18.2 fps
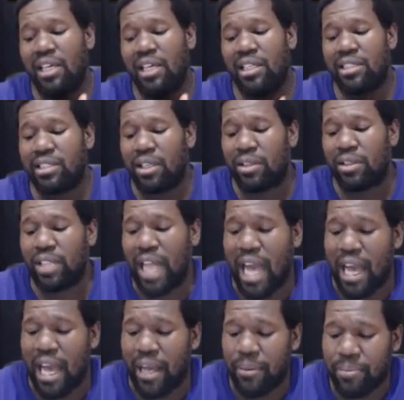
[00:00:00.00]
So
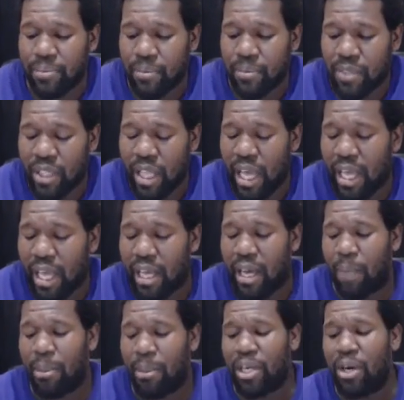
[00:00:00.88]
now, like
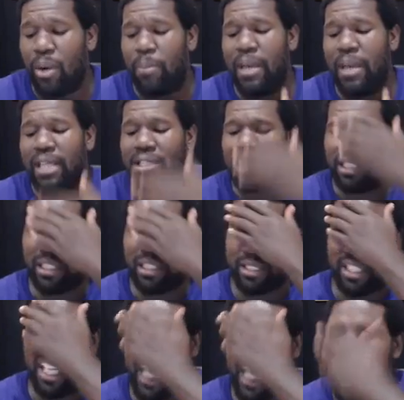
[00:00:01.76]
I'm gonna go back to
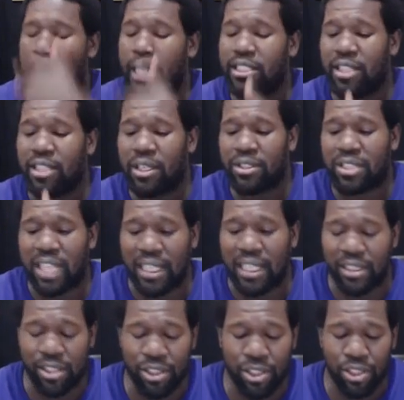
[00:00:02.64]
these little excerpts
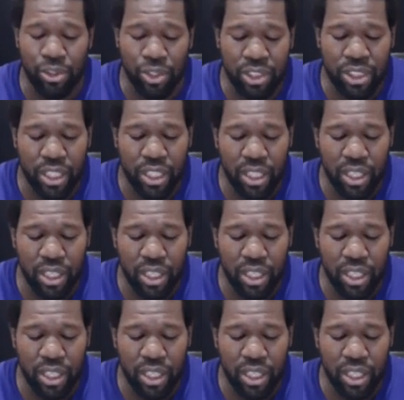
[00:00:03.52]
out of the Jewish